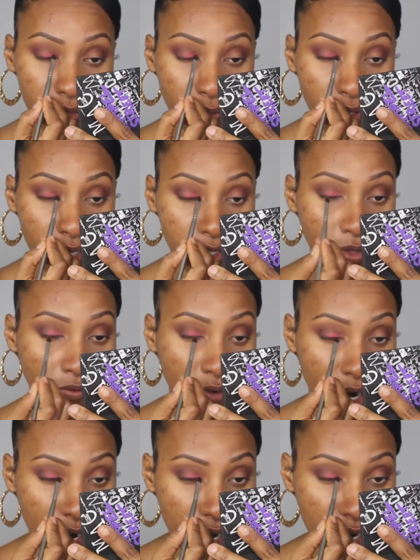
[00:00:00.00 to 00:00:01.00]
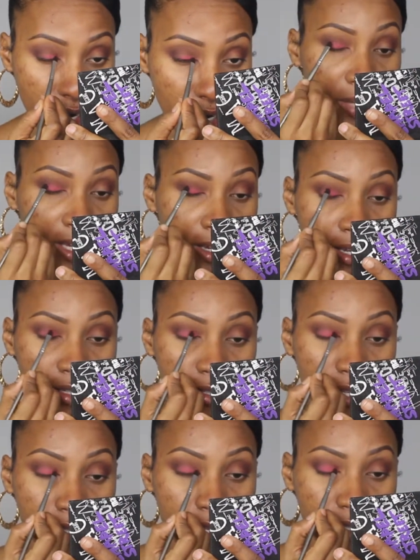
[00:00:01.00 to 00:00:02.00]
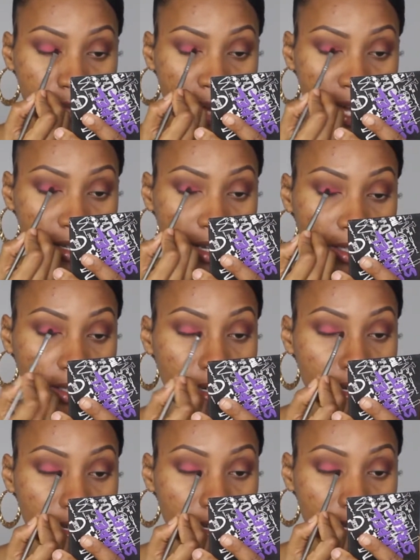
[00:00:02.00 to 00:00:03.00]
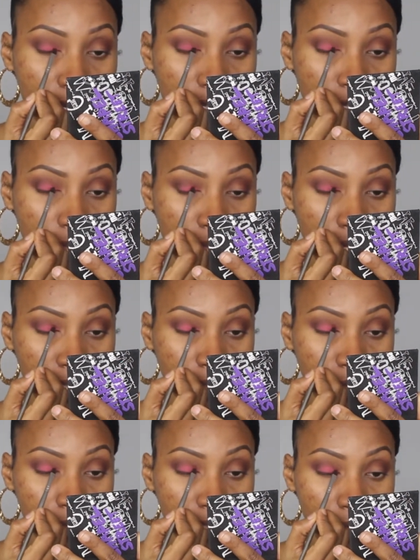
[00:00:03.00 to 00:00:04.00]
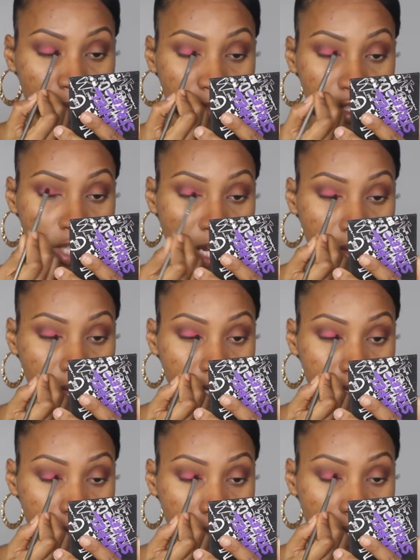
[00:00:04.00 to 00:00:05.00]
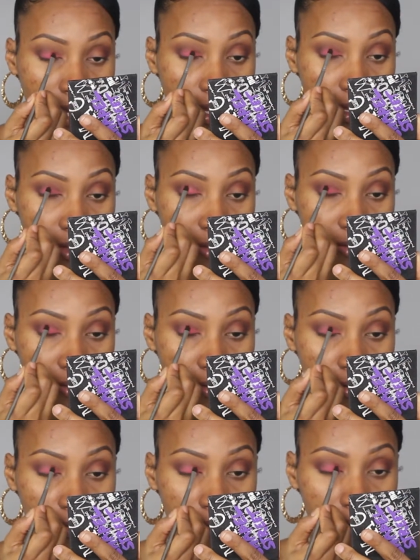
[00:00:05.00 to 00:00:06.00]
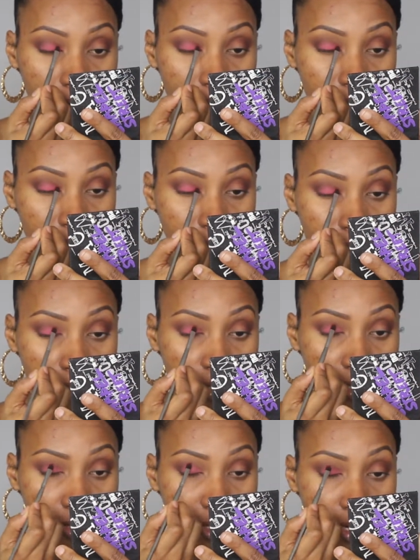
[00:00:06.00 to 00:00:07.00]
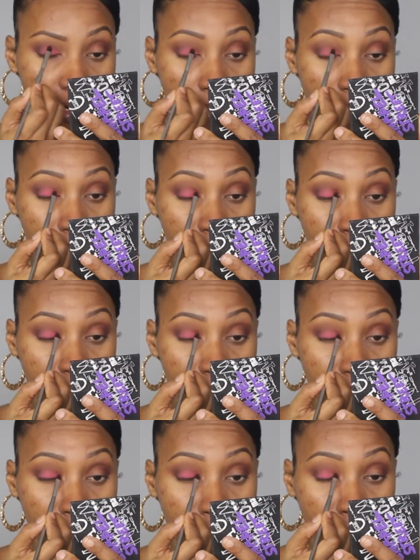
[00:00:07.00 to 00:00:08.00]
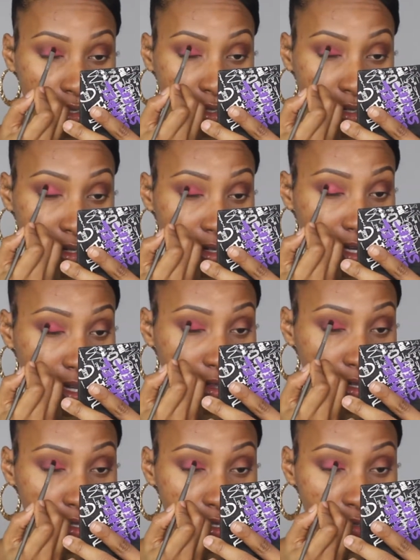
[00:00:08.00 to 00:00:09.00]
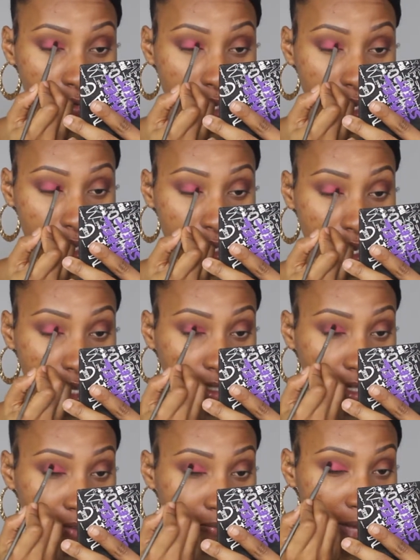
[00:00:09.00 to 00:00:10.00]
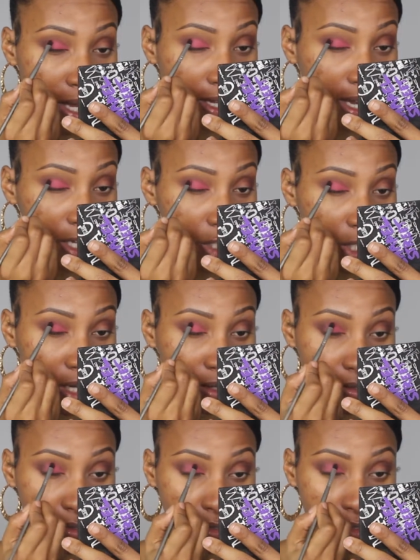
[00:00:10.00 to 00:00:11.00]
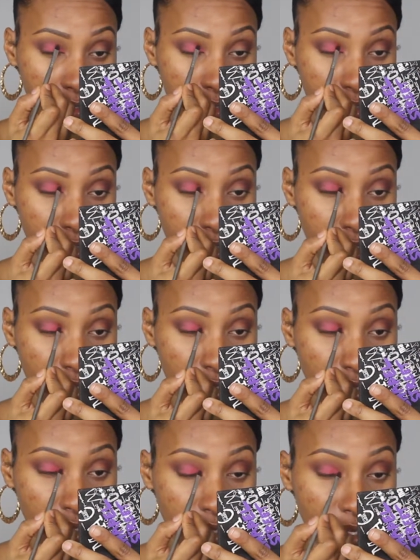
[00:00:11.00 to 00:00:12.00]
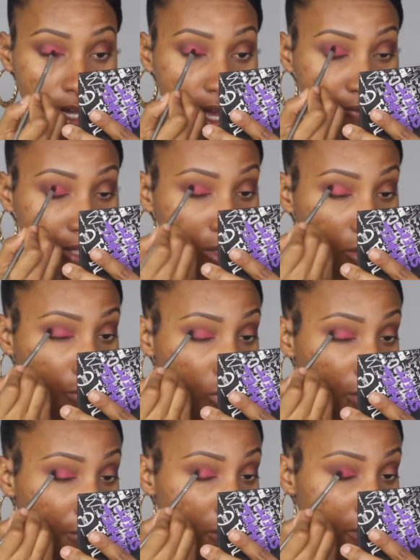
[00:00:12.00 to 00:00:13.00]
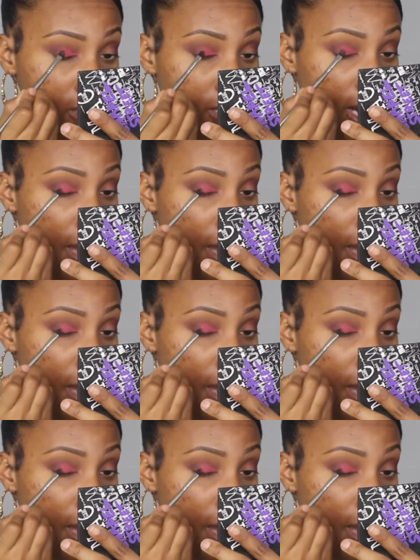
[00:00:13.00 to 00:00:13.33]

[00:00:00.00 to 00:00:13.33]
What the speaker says: Working so far. Because this is a matte color, you may lose some of the shadow, but it's okay. Just continue to pack it on. And this is why I love MAC eyeshadows. I feel like they're pretty pigmented.